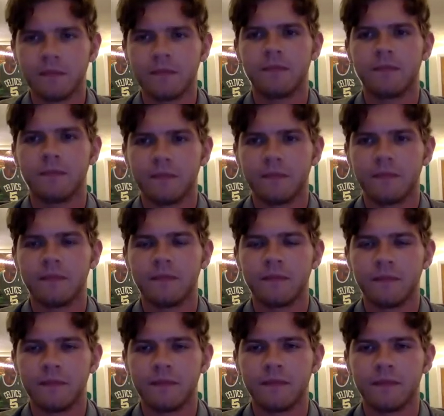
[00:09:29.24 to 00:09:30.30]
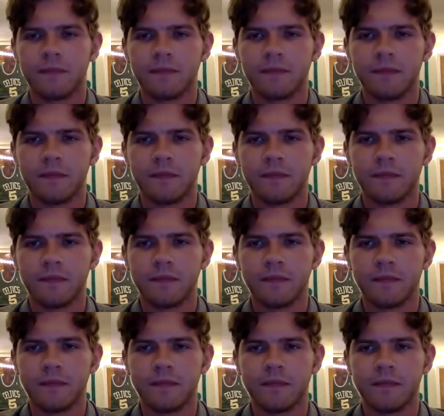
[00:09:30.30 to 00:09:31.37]

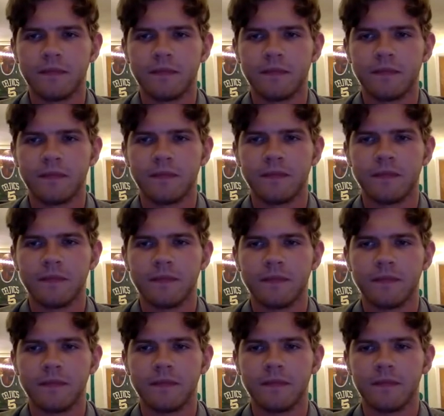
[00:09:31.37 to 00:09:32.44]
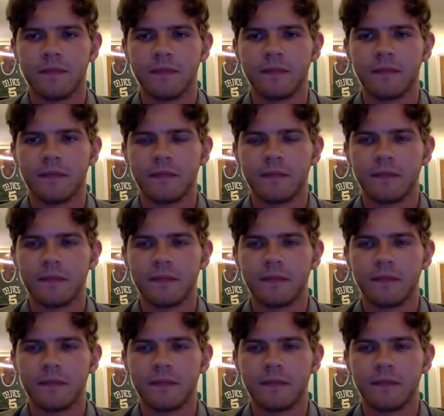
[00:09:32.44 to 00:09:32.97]
No words are spoken by the person on screen.